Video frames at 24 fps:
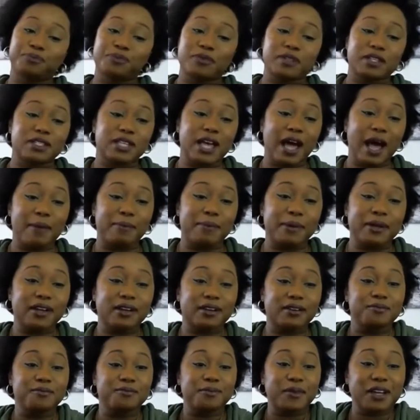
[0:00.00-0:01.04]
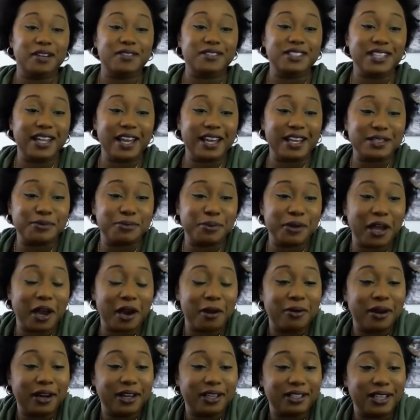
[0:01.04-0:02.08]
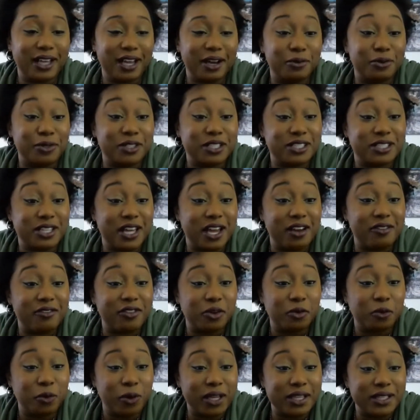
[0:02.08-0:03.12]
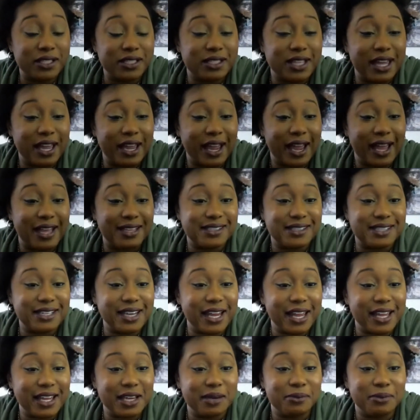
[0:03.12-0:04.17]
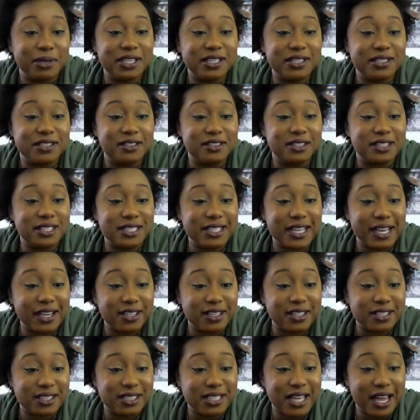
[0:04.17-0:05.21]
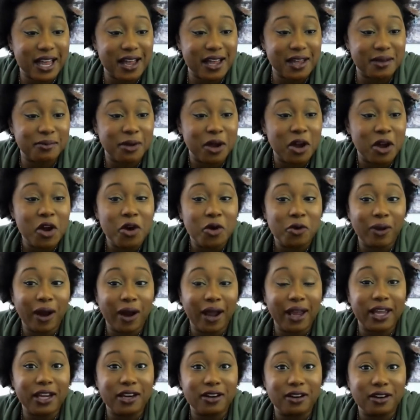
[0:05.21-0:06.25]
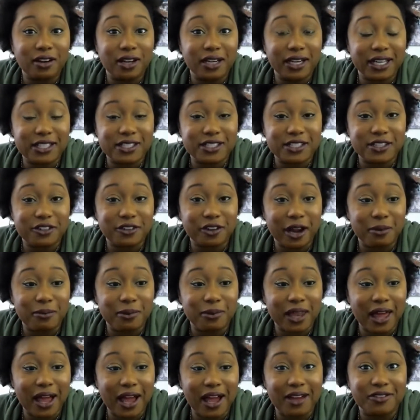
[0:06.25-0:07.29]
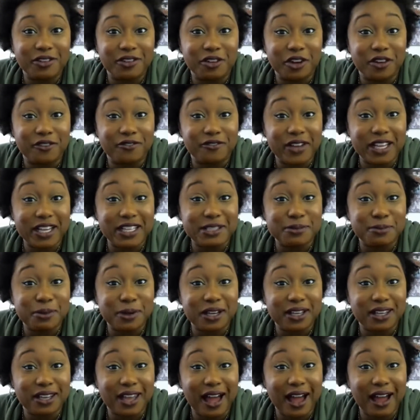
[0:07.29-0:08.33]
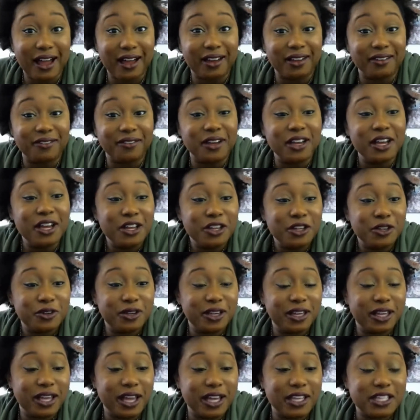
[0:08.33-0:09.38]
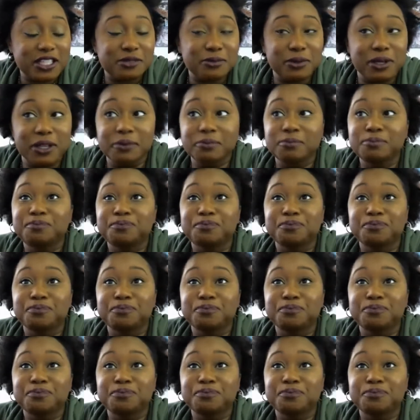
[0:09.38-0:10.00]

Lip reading: The topic of today's PR Breakdown, which is every Wednesday at 10 a.m. Eastern Standard Time, right here on Instagram Live and on Facebook Live. You can catch me.